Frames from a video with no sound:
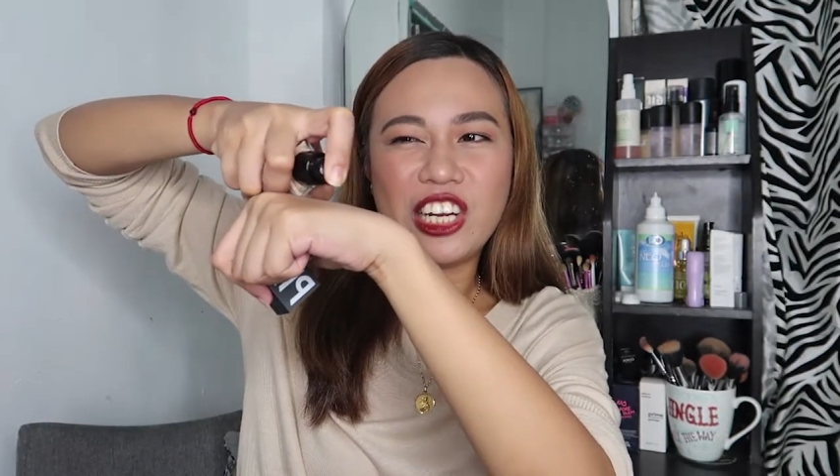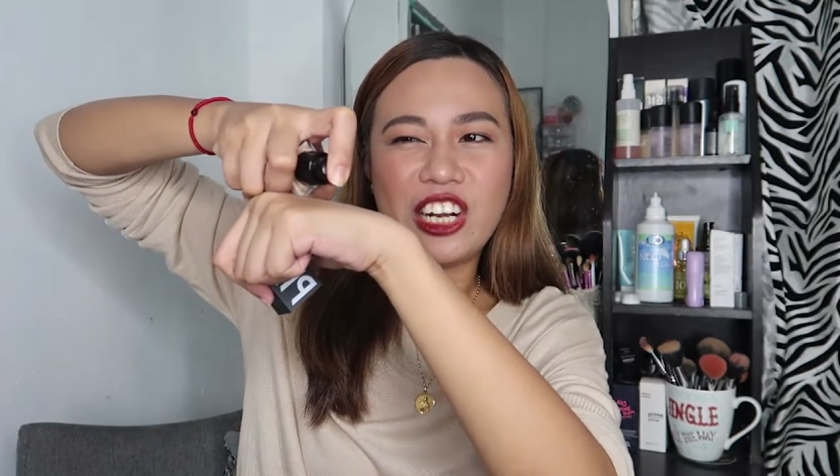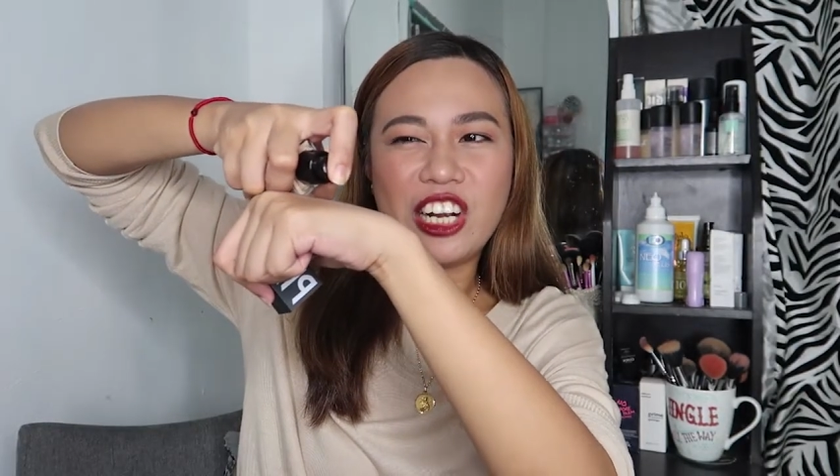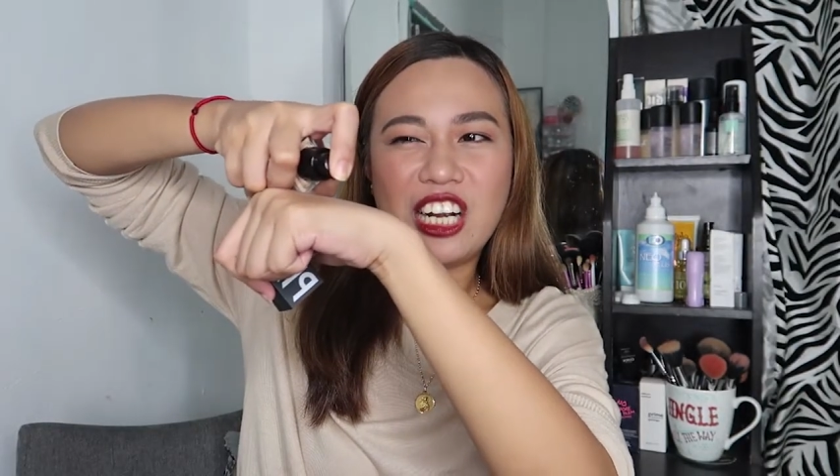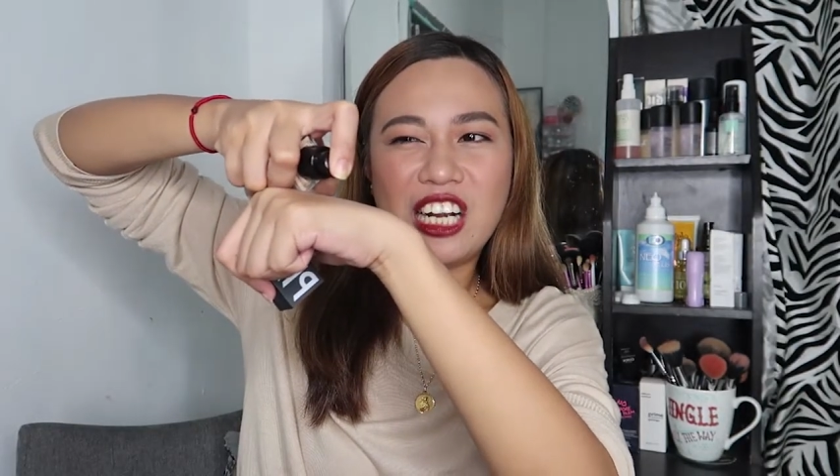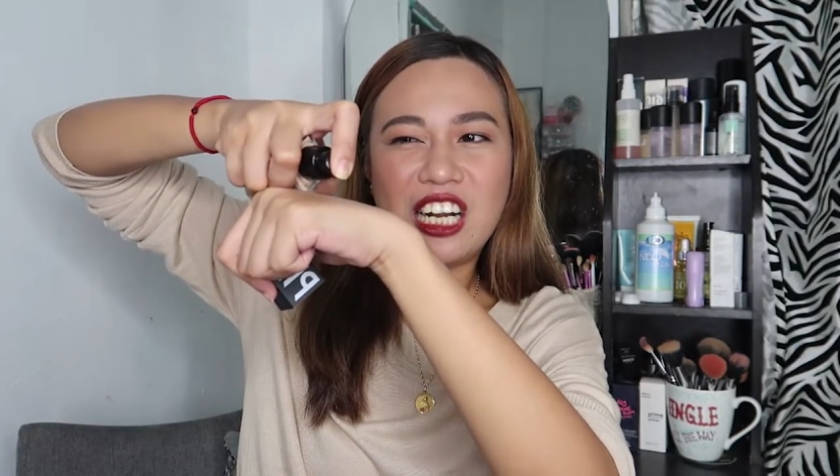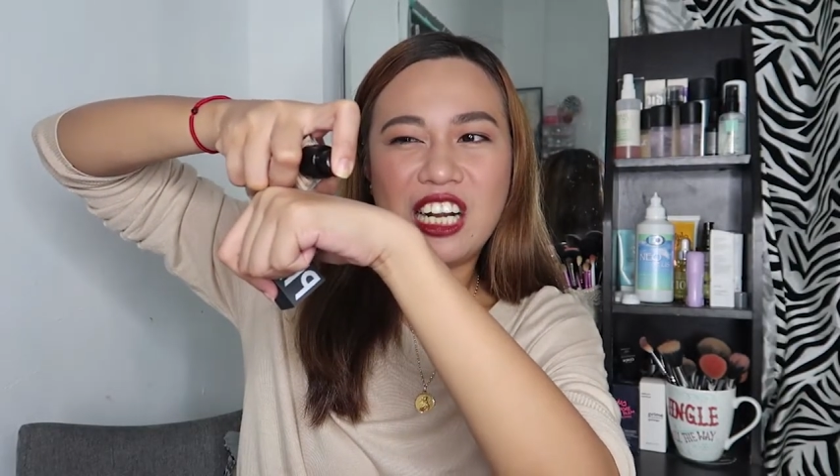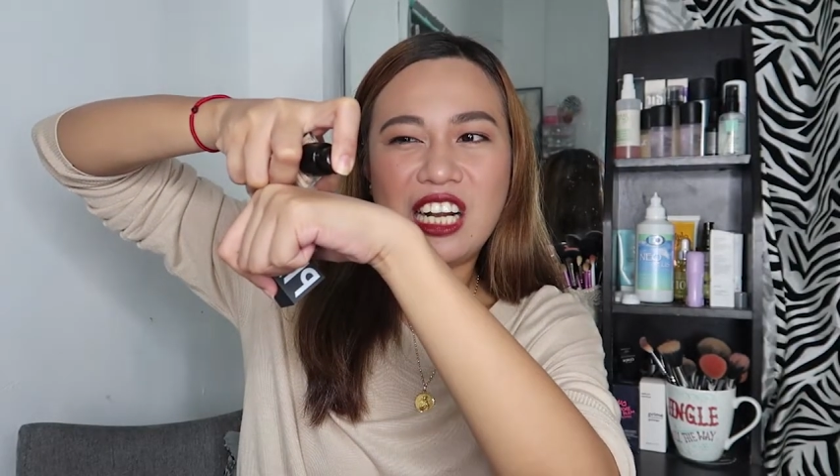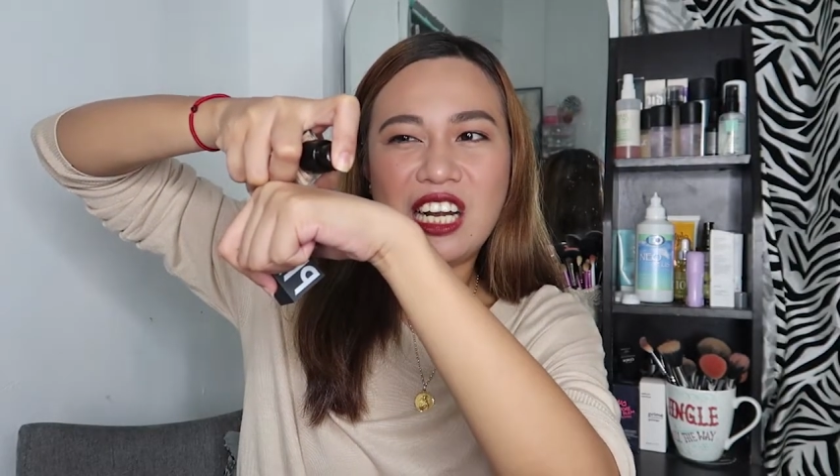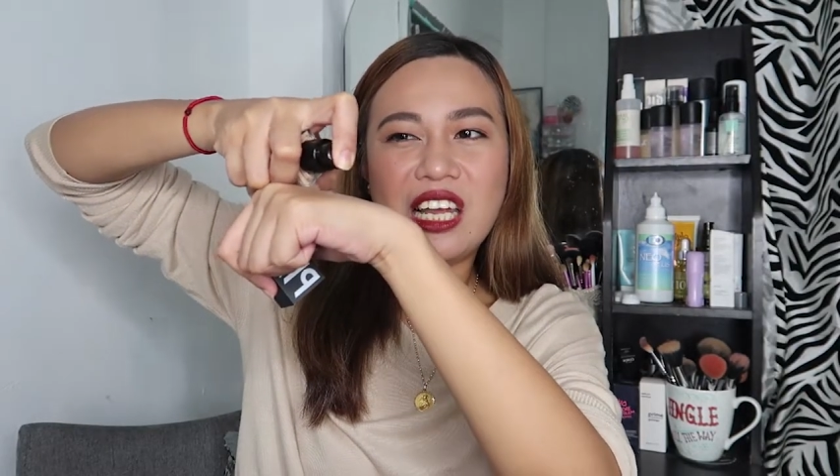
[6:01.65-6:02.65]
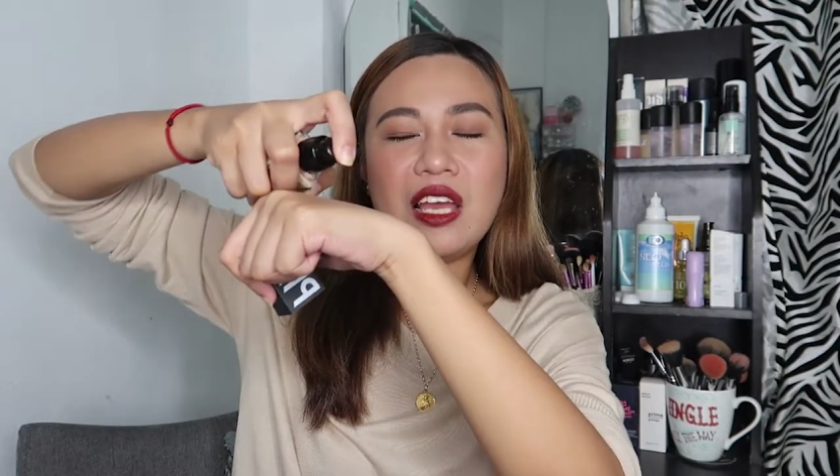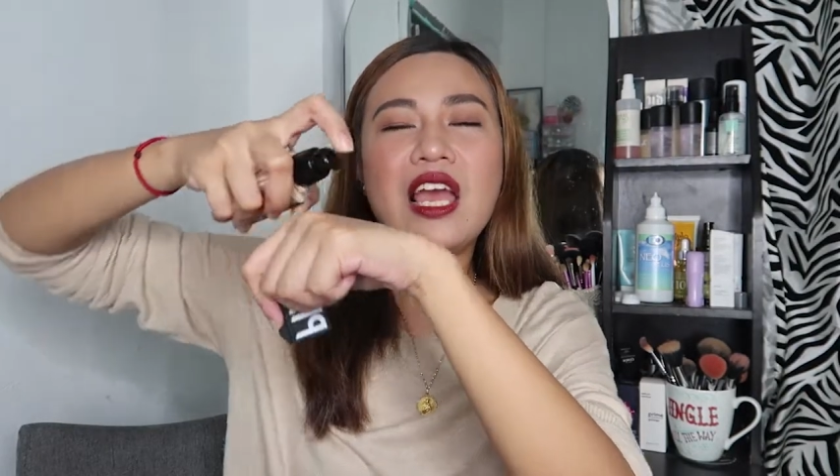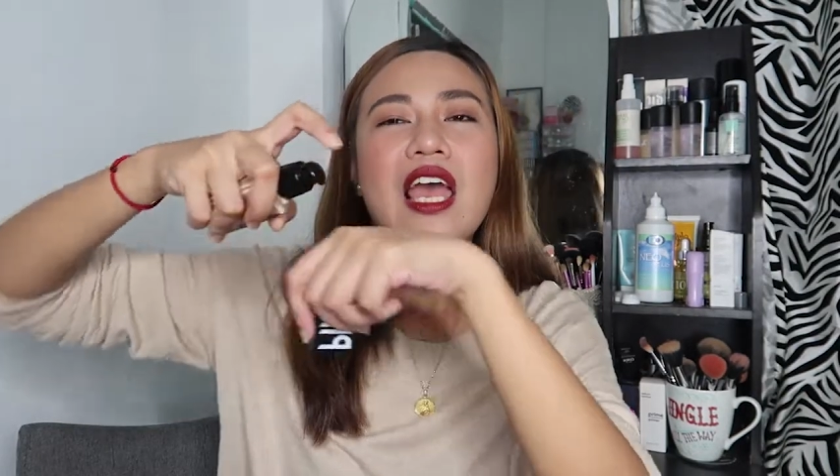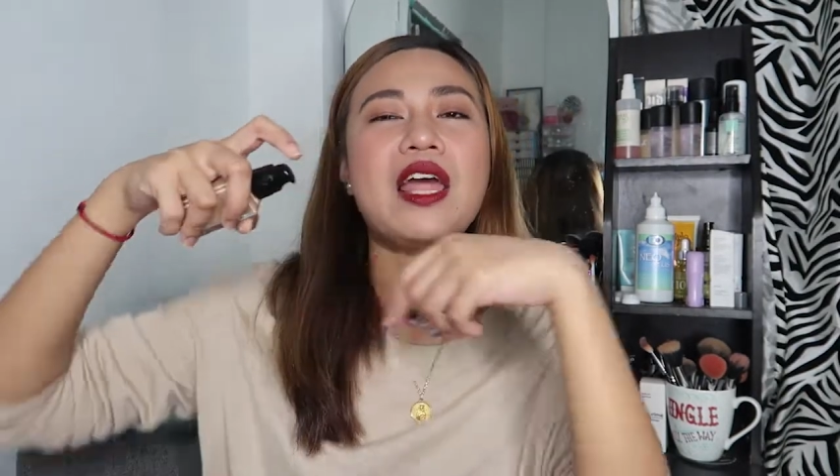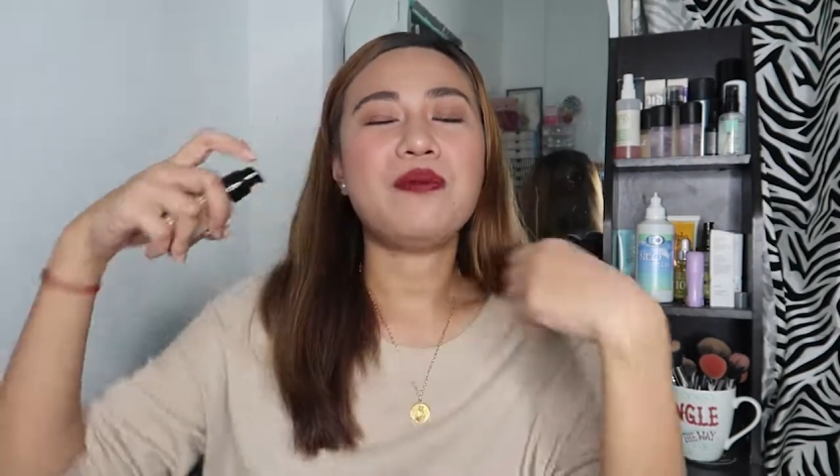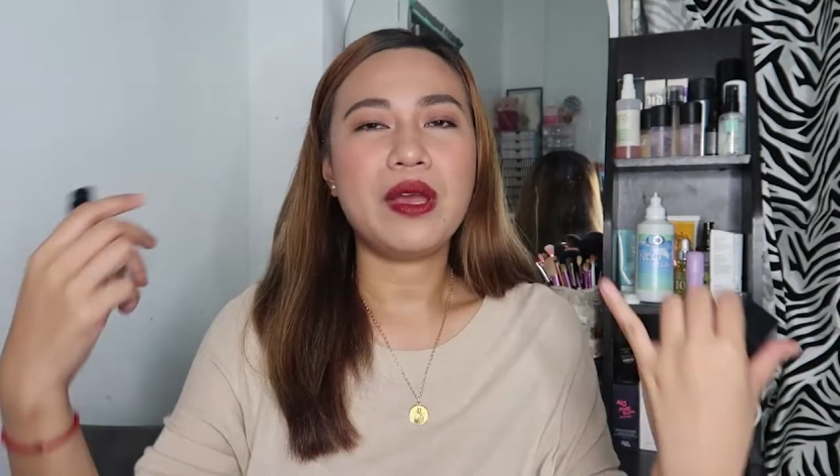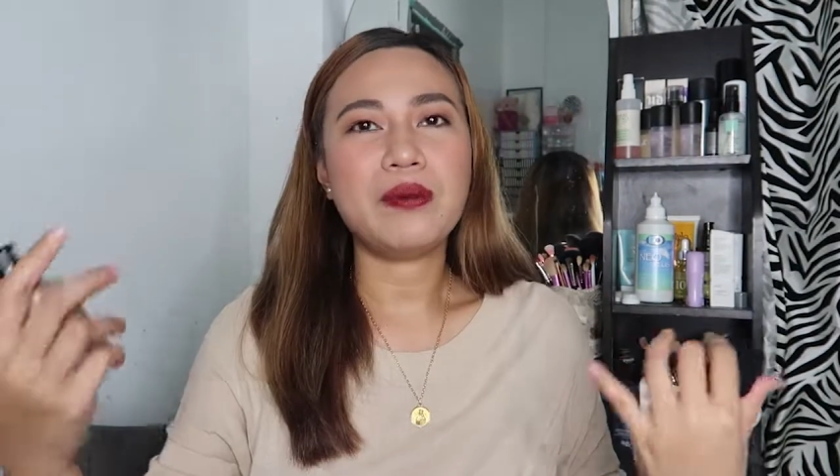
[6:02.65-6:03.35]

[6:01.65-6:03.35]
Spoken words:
here. And